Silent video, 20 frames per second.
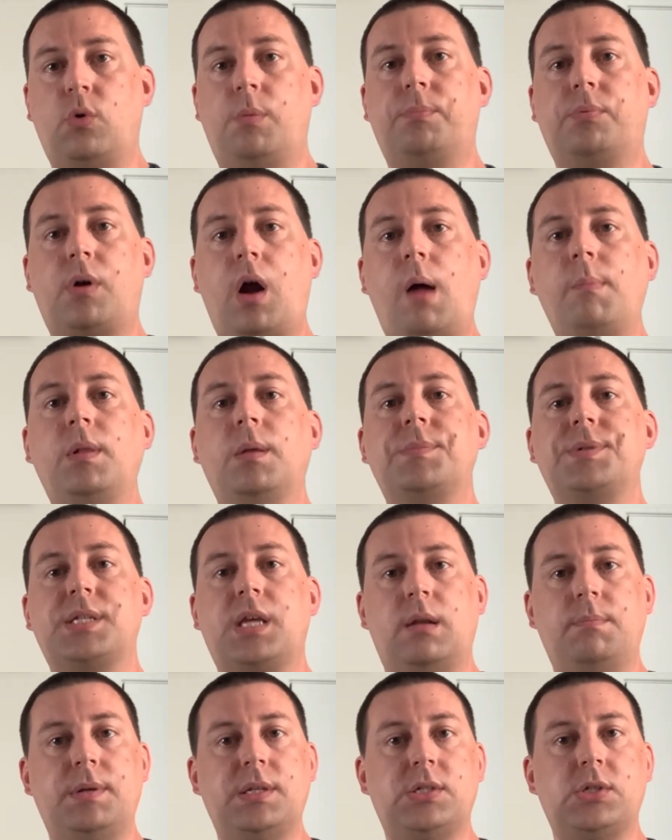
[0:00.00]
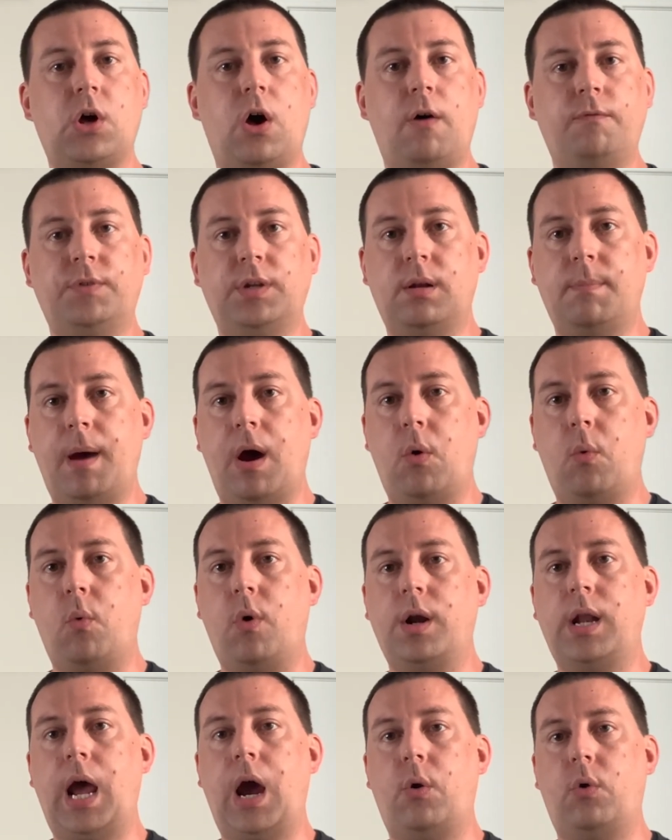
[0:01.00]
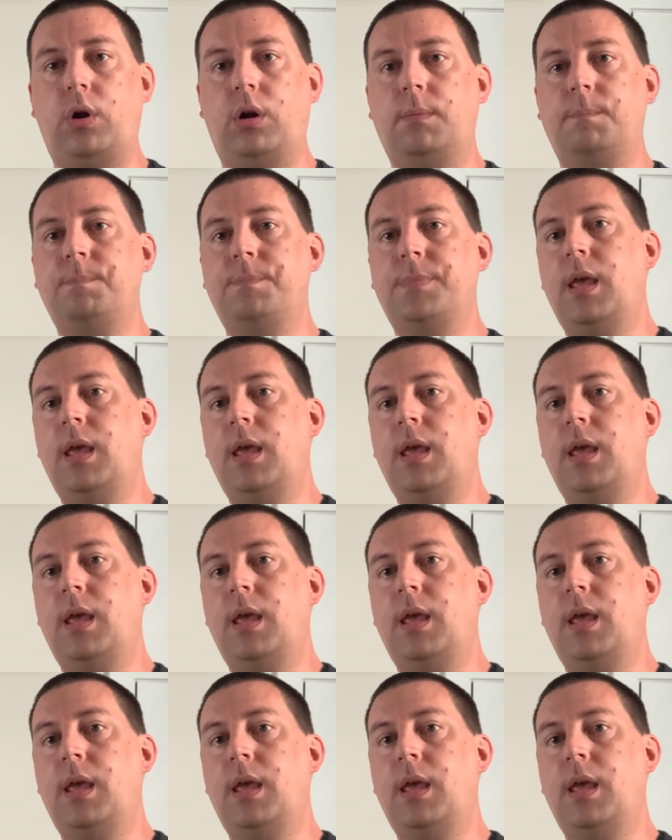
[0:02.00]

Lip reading: problems can be solved in about 1 hour,